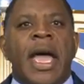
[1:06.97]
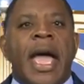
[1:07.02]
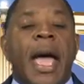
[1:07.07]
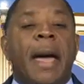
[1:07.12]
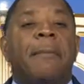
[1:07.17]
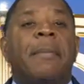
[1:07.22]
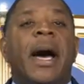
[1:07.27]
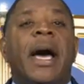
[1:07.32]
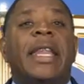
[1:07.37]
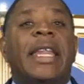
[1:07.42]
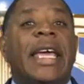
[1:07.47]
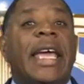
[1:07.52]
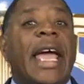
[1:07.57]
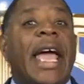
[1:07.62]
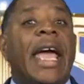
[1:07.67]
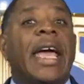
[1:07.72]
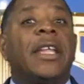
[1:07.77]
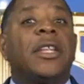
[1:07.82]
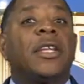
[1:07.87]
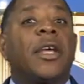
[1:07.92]
and by the
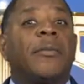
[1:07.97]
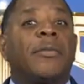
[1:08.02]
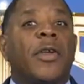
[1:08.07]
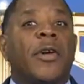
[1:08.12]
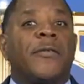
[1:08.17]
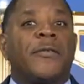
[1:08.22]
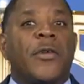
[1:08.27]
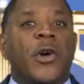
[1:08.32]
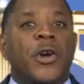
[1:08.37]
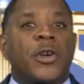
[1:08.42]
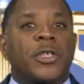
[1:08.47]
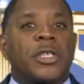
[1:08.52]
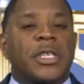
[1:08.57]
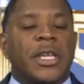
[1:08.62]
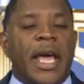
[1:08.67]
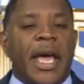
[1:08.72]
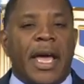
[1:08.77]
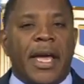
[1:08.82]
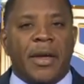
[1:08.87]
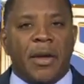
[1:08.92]
end of the first
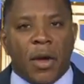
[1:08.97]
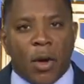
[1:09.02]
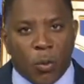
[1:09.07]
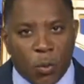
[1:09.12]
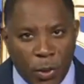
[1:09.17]
day,